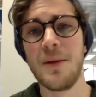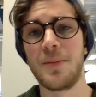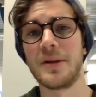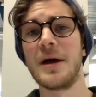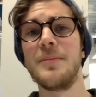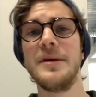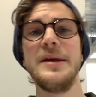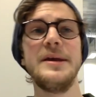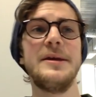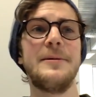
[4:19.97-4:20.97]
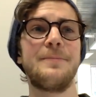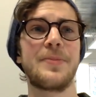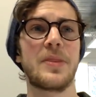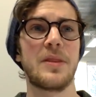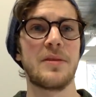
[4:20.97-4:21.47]
But let me
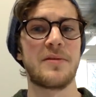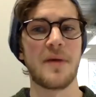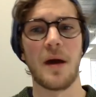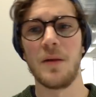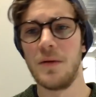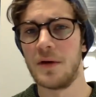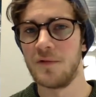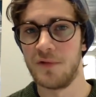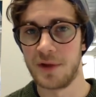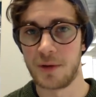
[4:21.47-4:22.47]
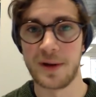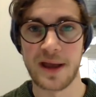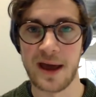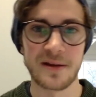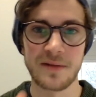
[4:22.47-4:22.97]
tell you a really quick
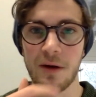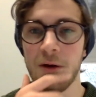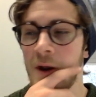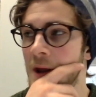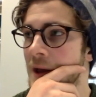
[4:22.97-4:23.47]
anecdote.